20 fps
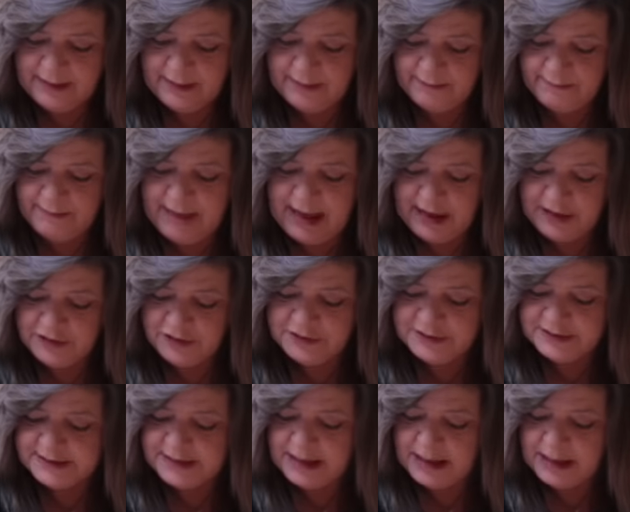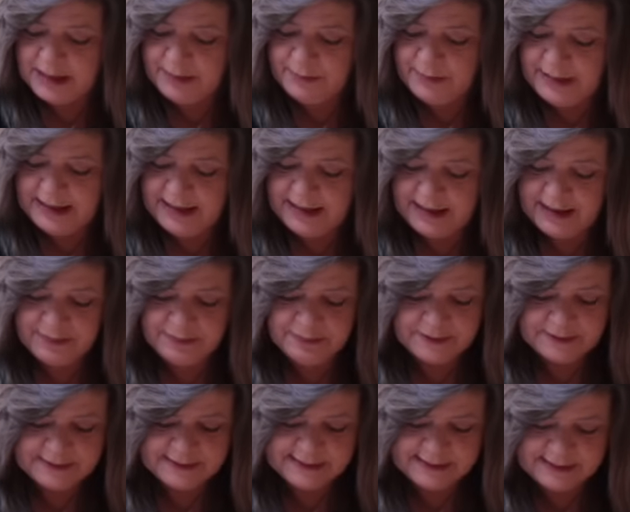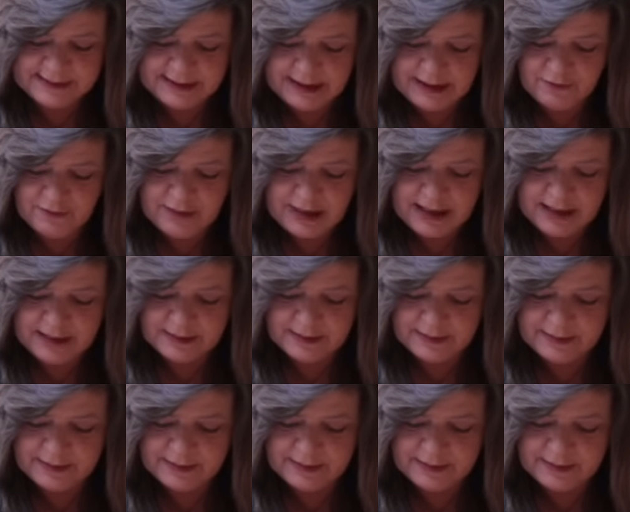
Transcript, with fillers: matters that have been kept a secret.